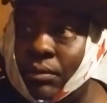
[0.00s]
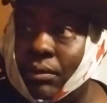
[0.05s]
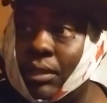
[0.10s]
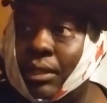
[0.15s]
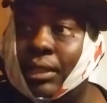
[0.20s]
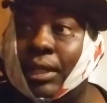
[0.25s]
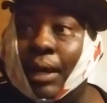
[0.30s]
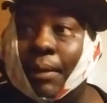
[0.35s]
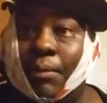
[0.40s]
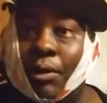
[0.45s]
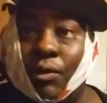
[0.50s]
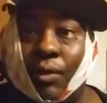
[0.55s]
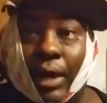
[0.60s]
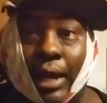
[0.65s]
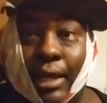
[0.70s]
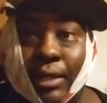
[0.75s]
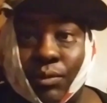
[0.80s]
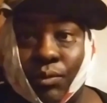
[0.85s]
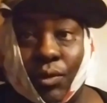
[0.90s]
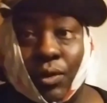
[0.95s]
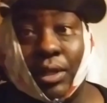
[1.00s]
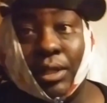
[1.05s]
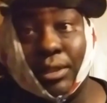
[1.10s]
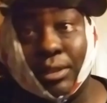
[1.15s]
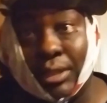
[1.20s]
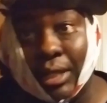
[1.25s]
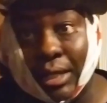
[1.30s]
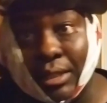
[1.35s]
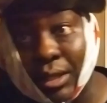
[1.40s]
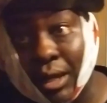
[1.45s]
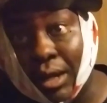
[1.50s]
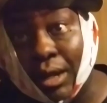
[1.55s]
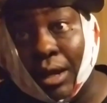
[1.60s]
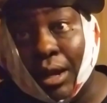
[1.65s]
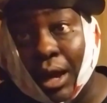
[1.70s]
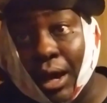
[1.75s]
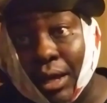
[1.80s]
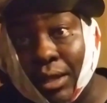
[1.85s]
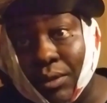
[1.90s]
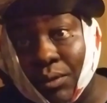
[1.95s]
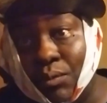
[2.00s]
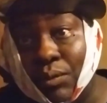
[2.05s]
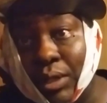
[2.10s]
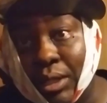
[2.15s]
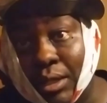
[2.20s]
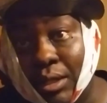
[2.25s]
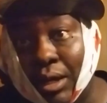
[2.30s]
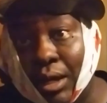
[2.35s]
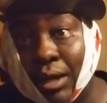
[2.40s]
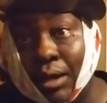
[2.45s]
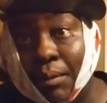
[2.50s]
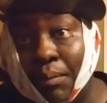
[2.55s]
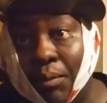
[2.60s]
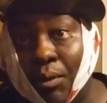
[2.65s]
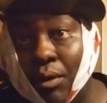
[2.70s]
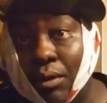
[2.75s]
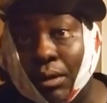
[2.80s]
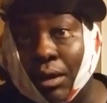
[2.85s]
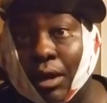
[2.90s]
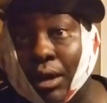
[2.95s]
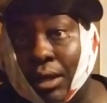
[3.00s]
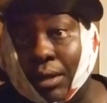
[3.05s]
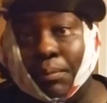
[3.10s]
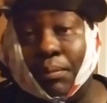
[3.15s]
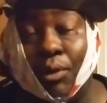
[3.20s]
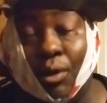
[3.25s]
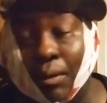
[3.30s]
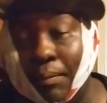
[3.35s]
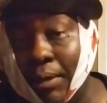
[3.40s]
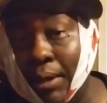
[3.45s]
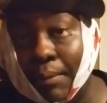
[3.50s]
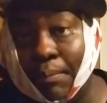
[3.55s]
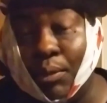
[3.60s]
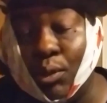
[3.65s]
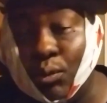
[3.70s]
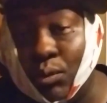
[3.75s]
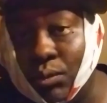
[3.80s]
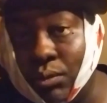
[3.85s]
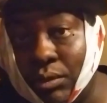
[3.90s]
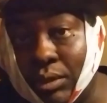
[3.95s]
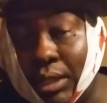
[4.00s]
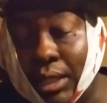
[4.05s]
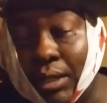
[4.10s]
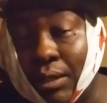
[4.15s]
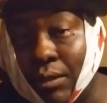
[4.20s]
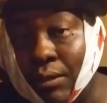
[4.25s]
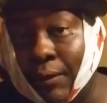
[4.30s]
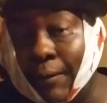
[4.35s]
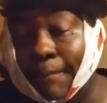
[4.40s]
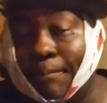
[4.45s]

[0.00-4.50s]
The Democrats wanted $600 a week unemployment boost still.